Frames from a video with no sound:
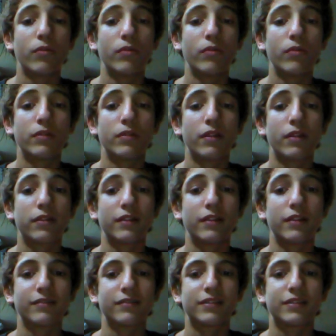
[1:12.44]
you know,
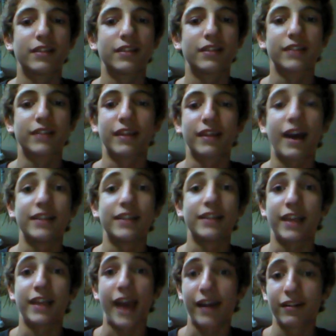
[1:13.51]
things like
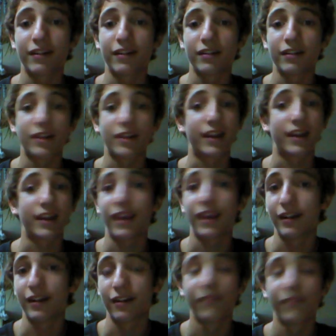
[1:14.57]
that. I say Canada,
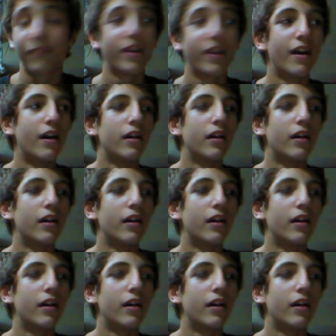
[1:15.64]
not Canada.